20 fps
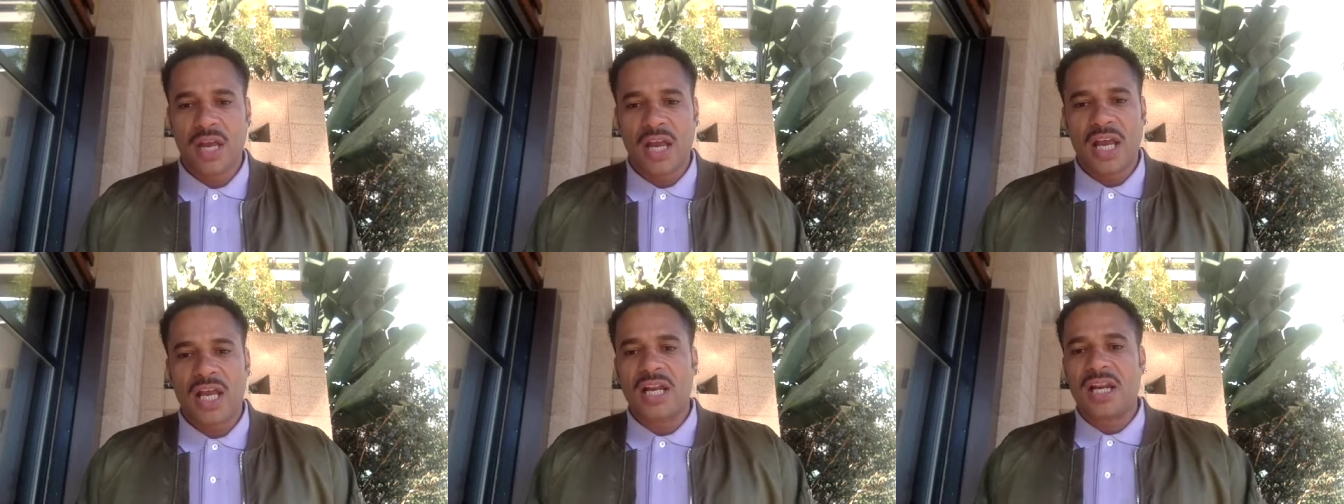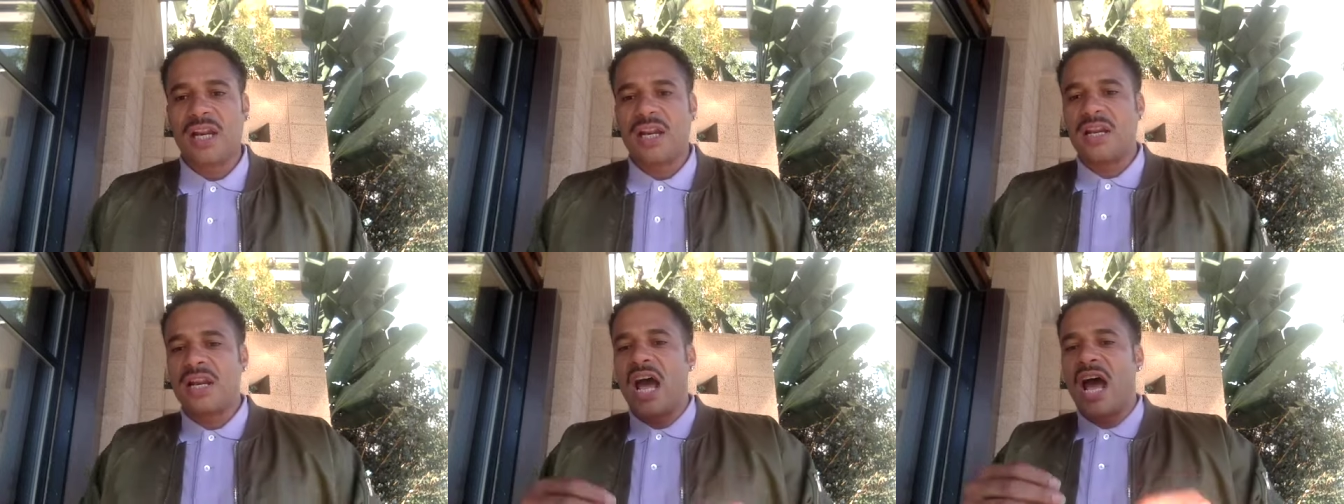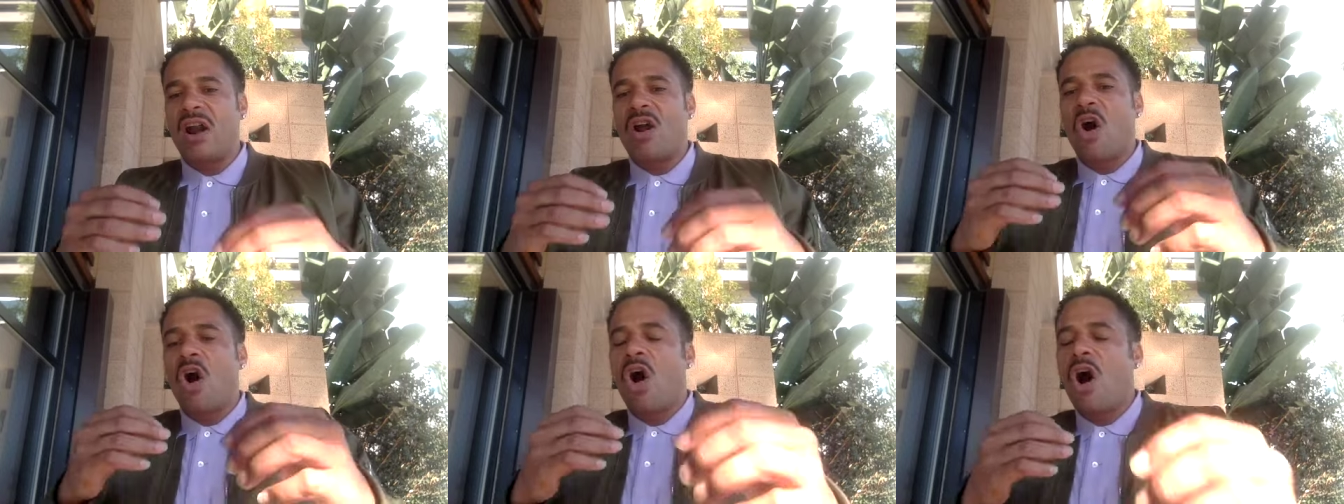And
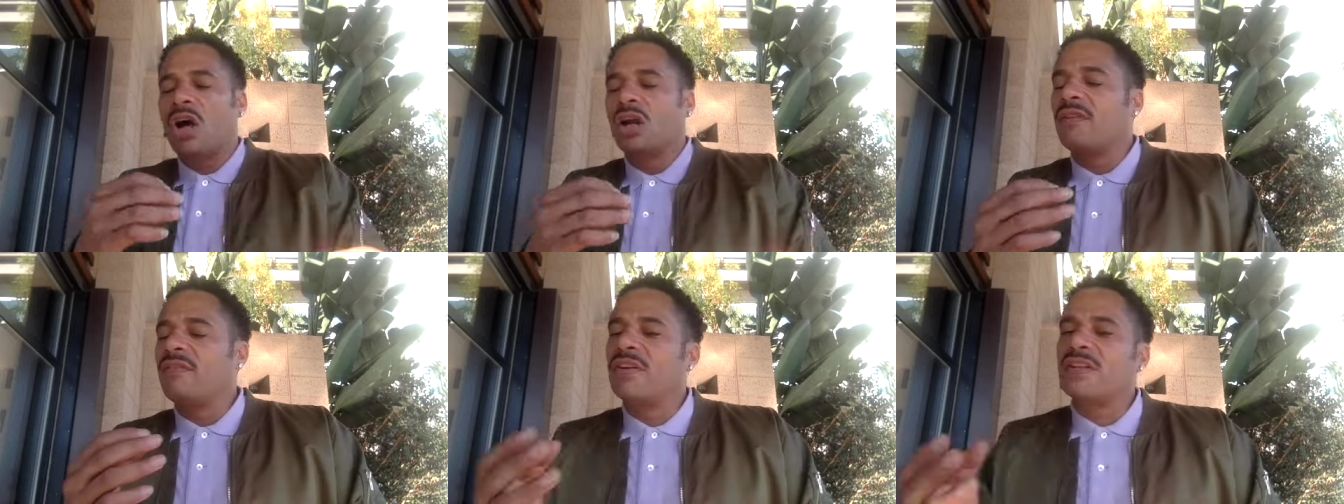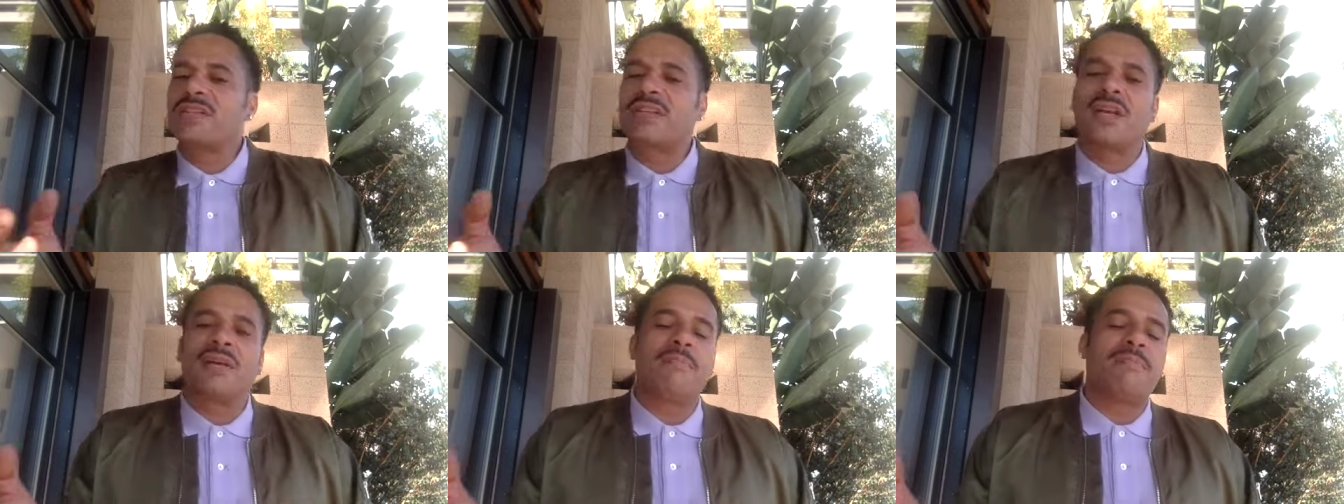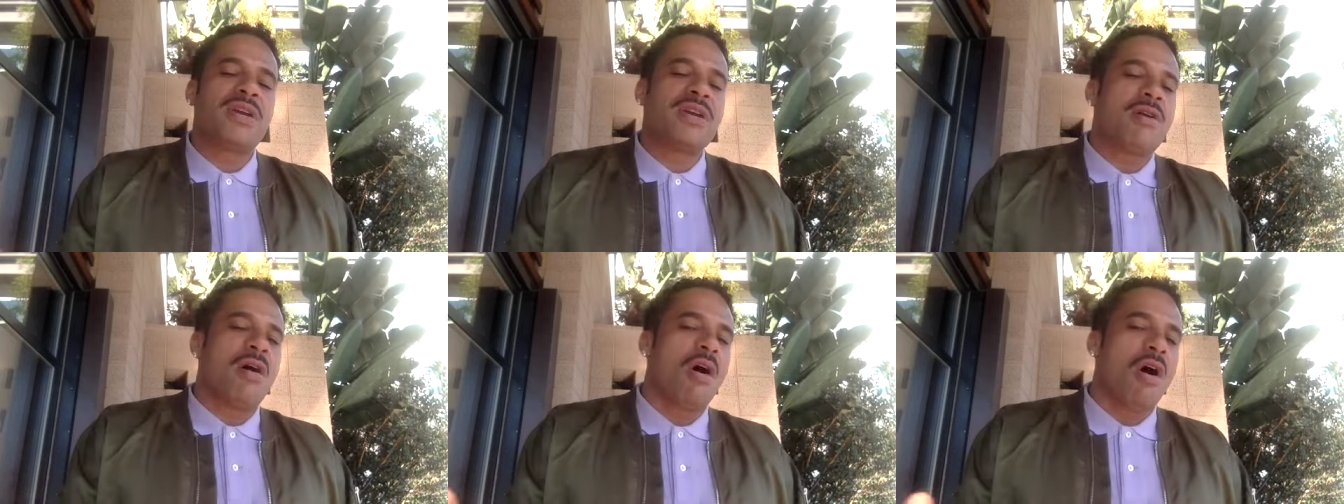not all of us can
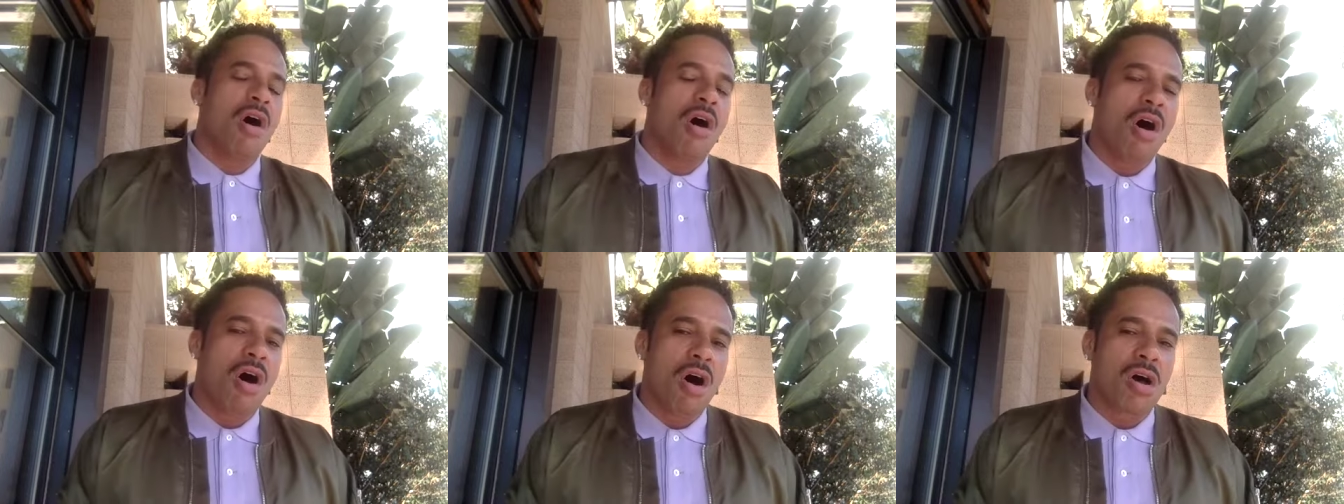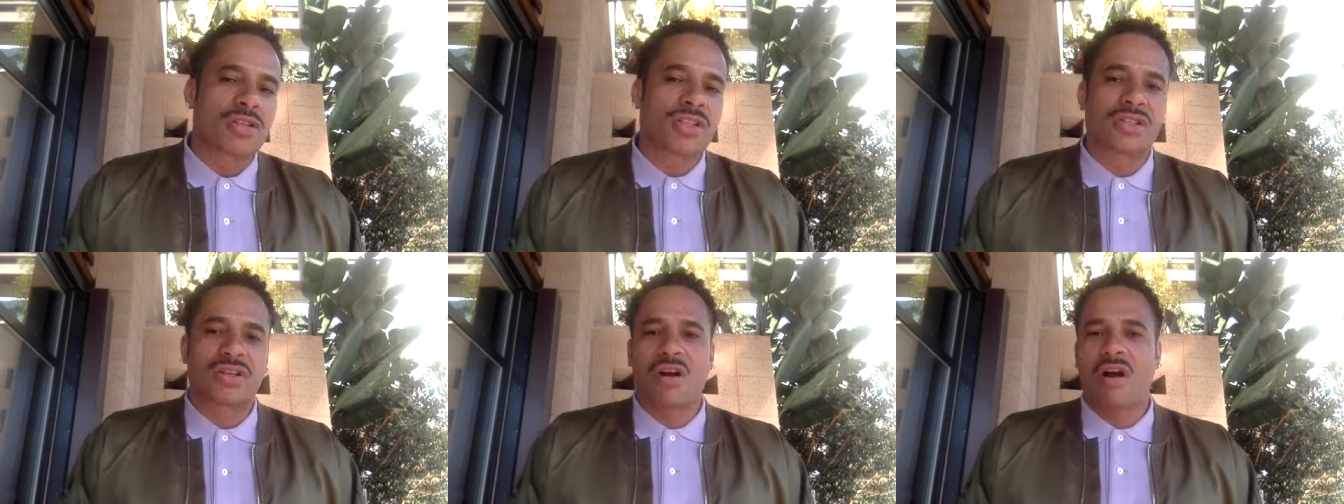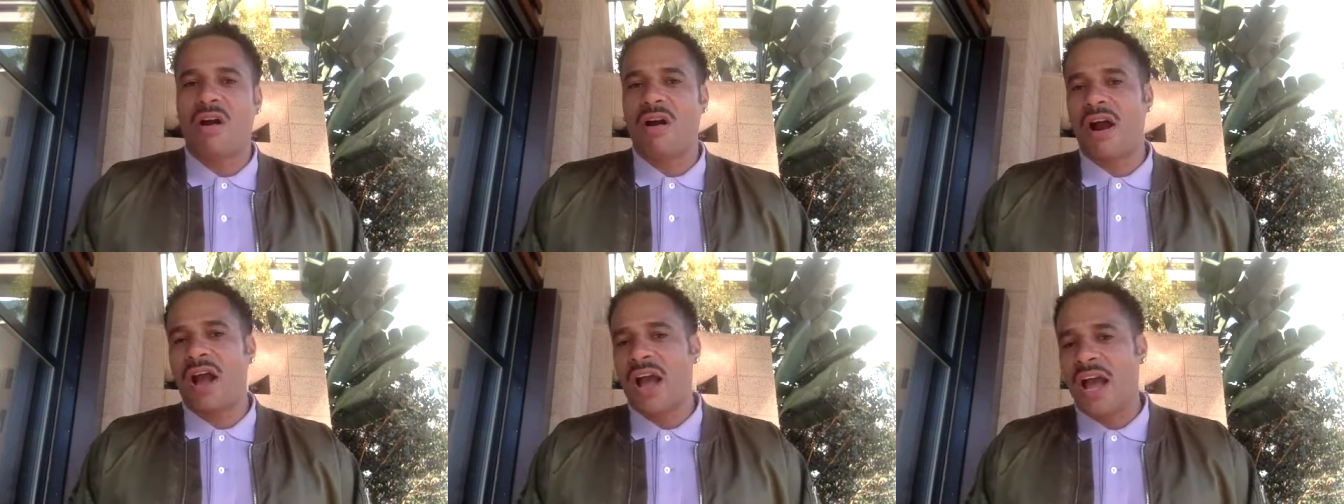be all
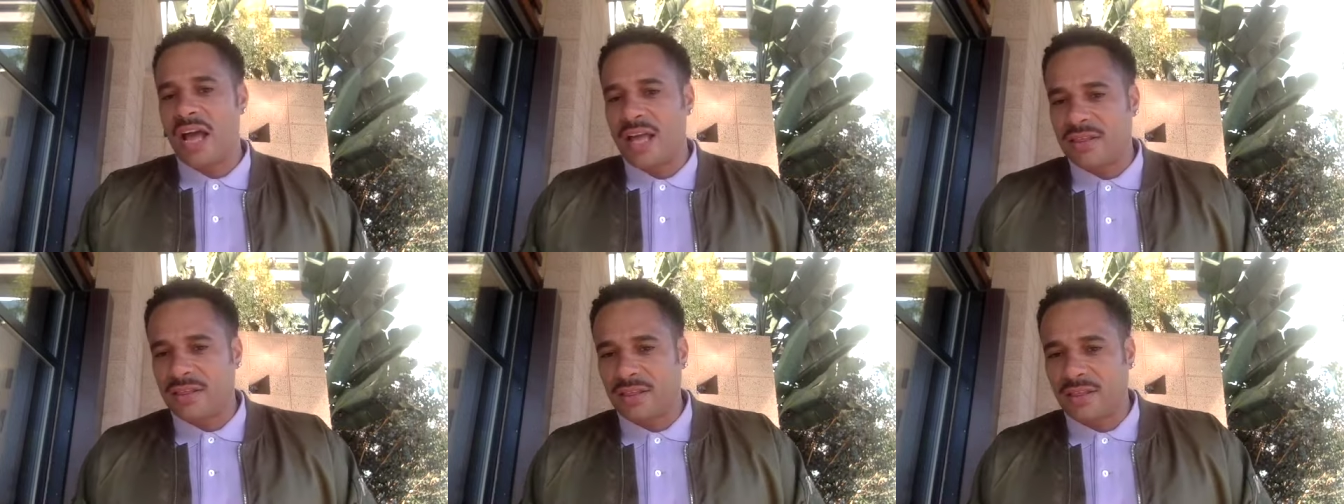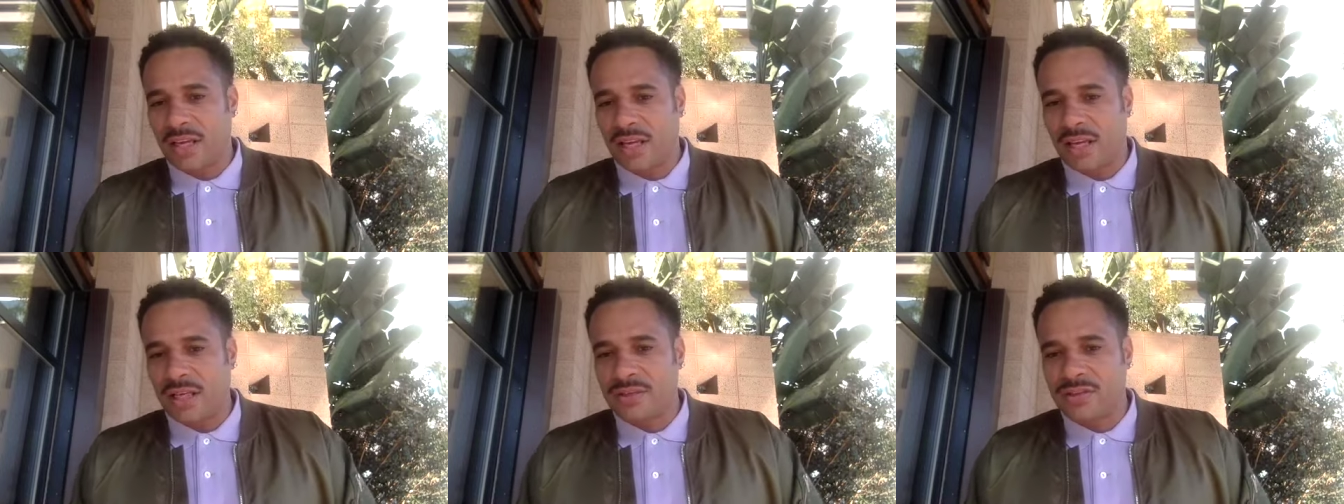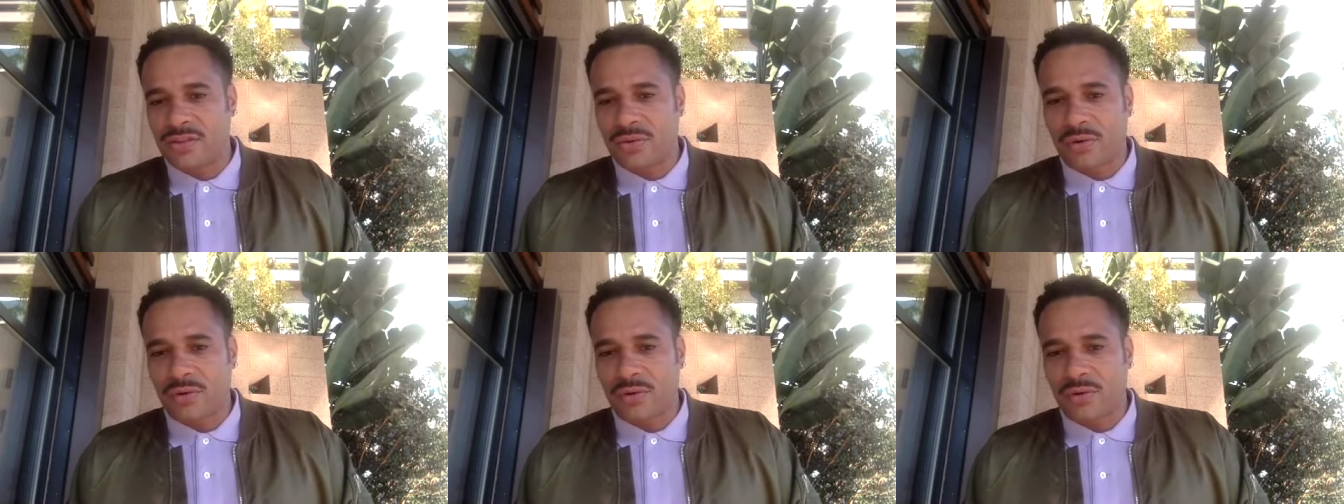star athletes